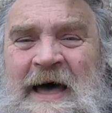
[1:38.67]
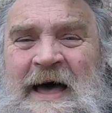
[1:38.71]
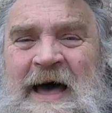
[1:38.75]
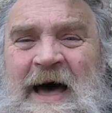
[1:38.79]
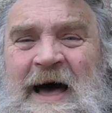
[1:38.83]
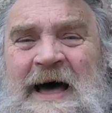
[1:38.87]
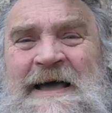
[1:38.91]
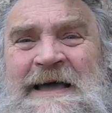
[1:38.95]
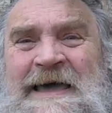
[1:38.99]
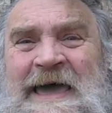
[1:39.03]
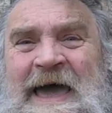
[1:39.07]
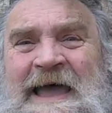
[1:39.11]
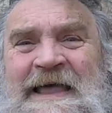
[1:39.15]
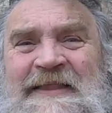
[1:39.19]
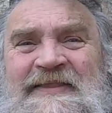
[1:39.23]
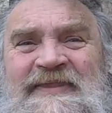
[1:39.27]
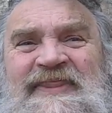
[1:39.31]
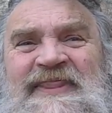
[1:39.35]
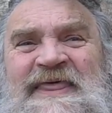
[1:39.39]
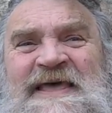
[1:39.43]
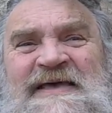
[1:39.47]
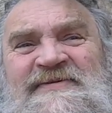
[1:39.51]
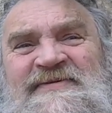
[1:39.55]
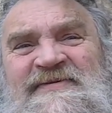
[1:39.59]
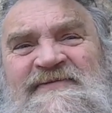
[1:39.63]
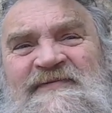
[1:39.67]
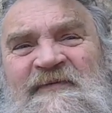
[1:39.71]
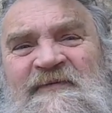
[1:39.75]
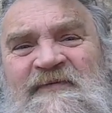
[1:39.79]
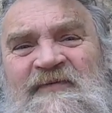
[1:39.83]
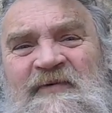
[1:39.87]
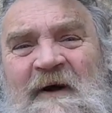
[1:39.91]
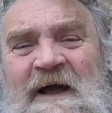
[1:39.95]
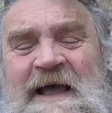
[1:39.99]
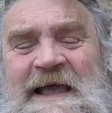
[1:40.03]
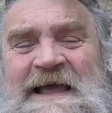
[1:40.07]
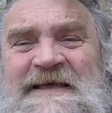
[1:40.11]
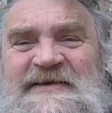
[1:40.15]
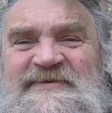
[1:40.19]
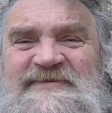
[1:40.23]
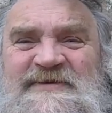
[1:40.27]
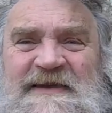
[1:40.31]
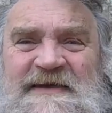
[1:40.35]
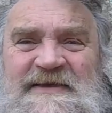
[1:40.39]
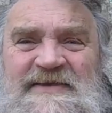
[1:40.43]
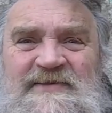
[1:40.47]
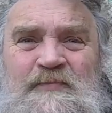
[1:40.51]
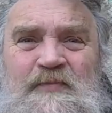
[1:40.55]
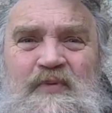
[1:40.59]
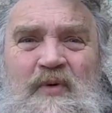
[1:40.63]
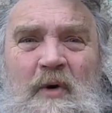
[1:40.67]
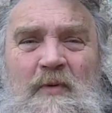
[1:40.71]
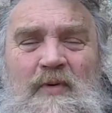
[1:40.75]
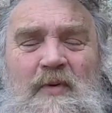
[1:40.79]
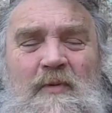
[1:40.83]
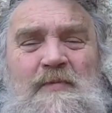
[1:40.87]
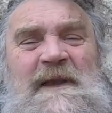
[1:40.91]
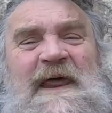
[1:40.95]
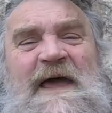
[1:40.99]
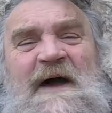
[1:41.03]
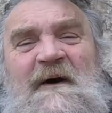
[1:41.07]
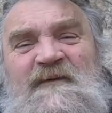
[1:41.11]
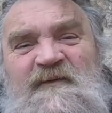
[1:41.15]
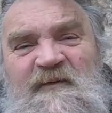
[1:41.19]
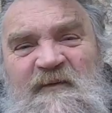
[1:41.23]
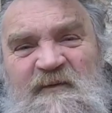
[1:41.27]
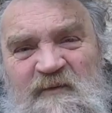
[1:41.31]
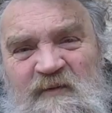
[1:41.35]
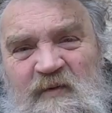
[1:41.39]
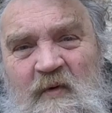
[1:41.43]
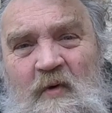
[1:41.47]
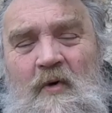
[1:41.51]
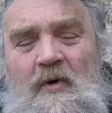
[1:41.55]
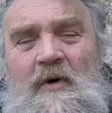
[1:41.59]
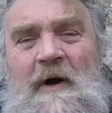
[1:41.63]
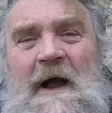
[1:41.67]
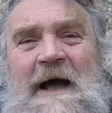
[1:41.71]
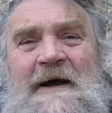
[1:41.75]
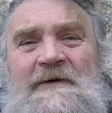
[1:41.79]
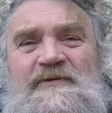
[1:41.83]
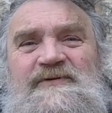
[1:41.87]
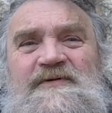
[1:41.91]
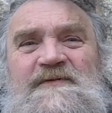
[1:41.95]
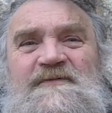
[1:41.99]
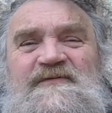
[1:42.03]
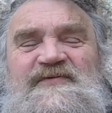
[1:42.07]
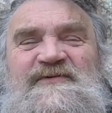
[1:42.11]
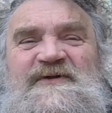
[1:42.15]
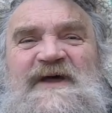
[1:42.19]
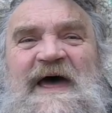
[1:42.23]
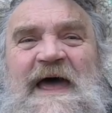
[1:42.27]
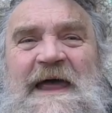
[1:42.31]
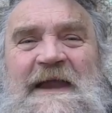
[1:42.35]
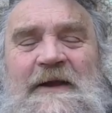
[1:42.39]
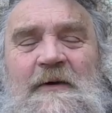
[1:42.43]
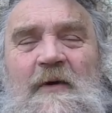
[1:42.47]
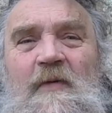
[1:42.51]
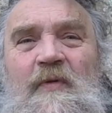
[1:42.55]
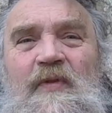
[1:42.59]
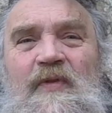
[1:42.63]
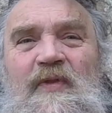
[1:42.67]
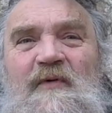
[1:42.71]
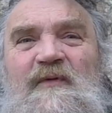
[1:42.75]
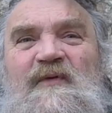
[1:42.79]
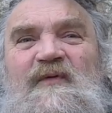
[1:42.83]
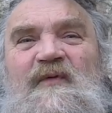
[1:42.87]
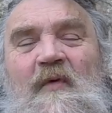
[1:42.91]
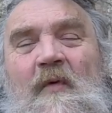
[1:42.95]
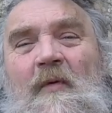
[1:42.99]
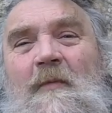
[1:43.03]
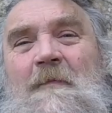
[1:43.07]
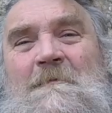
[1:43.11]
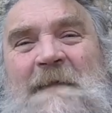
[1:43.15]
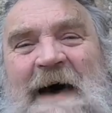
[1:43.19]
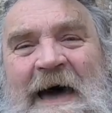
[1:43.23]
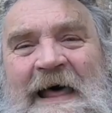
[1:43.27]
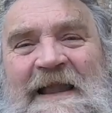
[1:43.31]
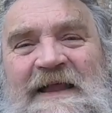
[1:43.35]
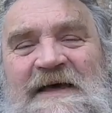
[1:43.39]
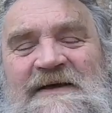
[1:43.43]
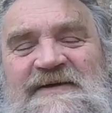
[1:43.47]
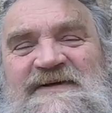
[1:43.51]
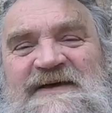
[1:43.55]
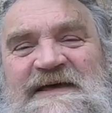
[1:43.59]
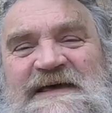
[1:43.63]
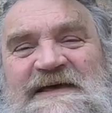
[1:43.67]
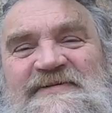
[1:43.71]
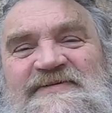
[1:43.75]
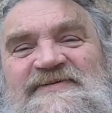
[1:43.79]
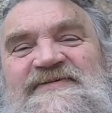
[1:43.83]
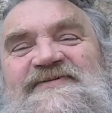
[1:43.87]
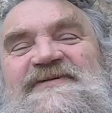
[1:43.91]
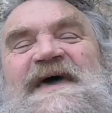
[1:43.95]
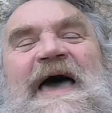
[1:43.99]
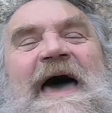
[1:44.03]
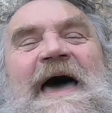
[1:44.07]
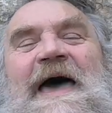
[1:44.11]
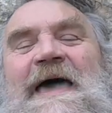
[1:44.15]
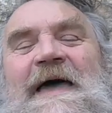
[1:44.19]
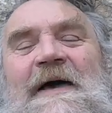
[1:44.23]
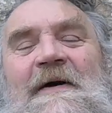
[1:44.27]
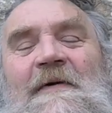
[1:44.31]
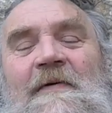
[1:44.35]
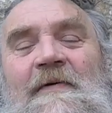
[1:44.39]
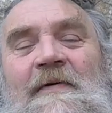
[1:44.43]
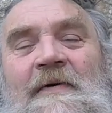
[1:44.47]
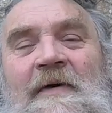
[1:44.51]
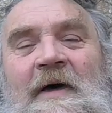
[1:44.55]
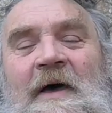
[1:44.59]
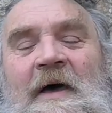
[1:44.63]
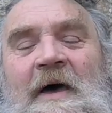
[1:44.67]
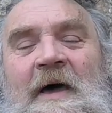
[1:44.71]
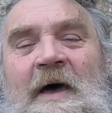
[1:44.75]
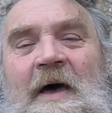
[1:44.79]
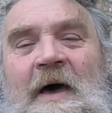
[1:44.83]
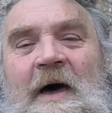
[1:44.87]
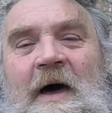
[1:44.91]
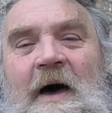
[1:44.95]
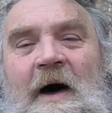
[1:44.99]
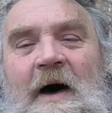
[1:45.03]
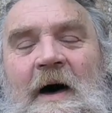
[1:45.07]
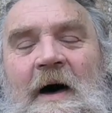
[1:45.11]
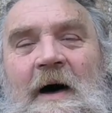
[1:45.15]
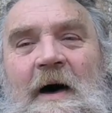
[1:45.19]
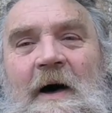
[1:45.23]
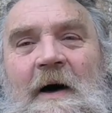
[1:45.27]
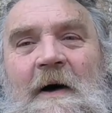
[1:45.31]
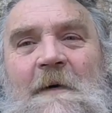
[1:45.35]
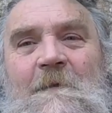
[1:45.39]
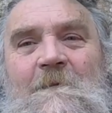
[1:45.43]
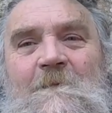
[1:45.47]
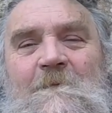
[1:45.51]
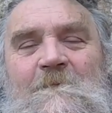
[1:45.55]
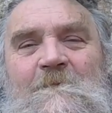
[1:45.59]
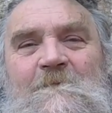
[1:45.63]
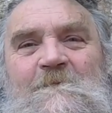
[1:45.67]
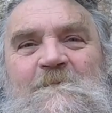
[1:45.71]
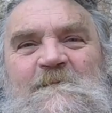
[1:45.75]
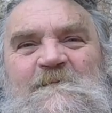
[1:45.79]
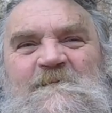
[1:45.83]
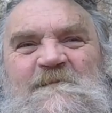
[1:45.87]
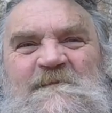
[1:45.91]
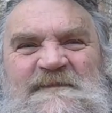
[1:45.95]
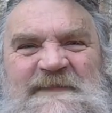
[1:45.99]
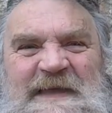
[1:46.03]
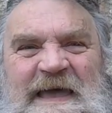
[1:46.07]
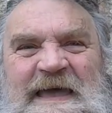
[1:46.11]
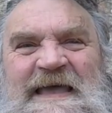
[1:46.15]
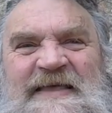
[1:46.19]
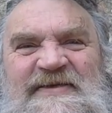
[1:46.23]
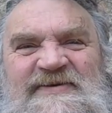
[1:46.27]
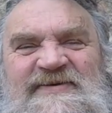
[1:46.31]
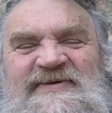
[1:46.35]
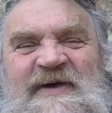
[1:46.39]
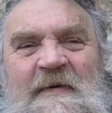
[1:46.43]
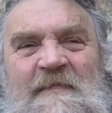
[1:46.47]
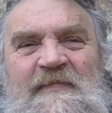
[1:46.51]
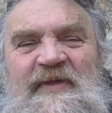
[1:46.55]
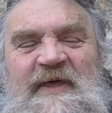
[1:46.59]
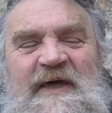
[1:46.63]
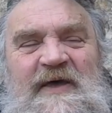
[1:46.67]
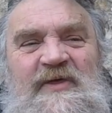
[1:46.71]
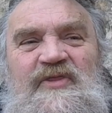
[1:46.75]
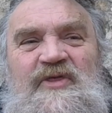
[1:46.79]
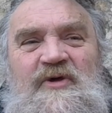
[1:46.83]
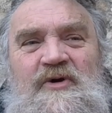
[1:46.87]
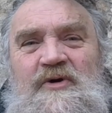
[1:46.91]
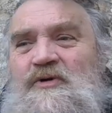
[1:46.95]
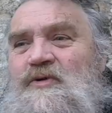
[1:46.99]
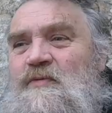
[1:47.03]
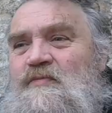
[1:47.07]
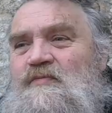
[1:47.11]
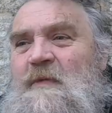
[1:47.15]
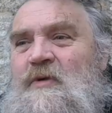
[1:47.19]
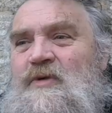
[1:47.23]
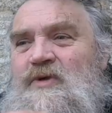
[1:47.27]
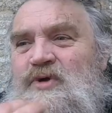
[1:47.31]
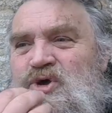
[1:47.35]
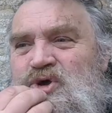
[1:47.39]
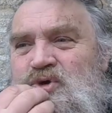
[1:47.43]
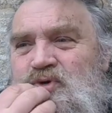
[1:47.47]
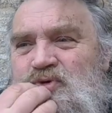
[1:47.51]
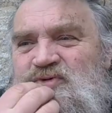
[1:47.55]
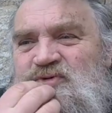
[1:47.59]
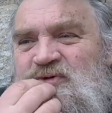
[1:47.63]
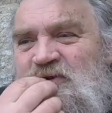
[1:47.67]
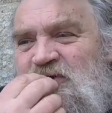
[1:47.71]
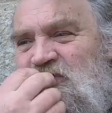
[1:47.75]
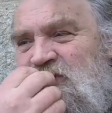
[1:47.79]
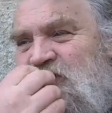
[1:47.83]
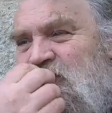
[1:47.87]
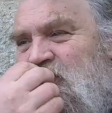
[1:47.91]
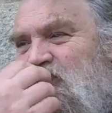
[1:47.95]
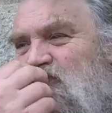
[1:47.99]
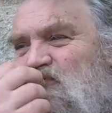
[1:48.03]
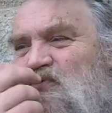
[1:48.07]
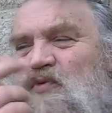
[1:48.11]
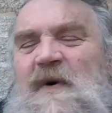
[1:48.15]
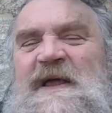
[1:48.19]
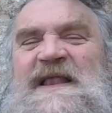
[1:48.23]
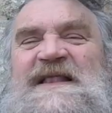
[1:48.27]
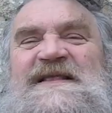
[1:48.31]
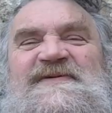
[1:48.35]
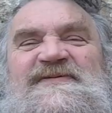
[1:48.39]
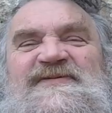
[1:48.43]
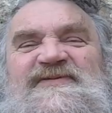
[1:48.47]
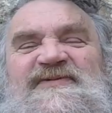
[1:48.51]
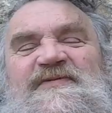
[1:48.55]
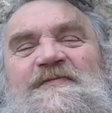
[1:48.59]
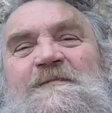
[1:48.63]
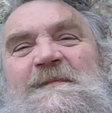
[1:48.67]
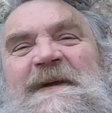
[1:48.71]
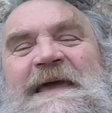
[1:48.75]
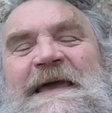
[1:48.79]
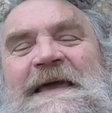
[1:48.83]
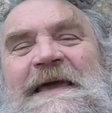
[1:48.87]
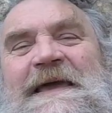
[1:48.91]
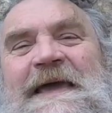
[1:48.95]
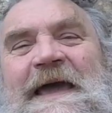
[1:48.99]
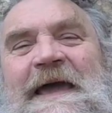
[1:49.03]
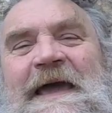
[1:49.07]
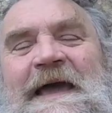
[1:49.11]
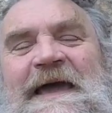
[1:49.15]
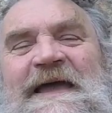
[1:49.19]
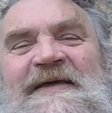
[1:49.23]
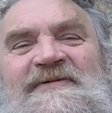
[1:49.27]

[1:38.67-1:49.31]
Again, this phrase is probably a 4 out of 10 on the formality scale. Um, it's something that you should use when speaking.